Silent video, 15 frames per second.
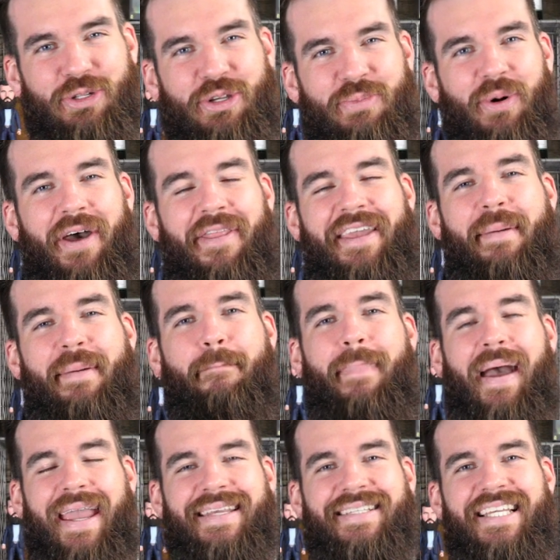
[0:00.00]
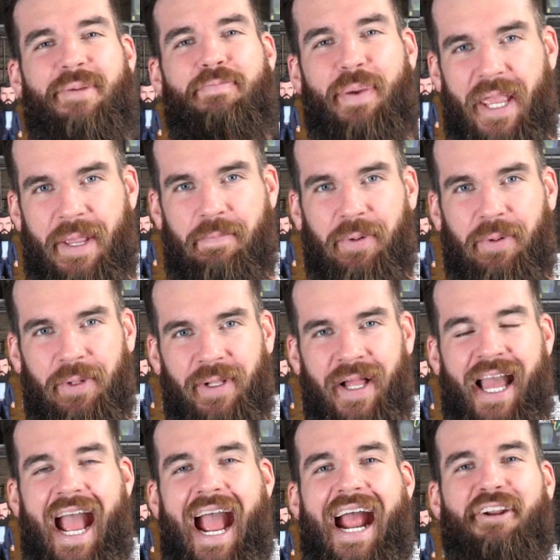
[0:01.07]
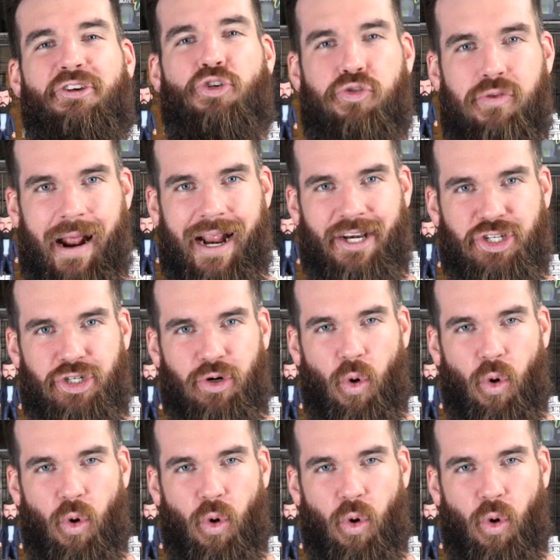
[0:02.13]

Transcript: to you by the amazing people at Krush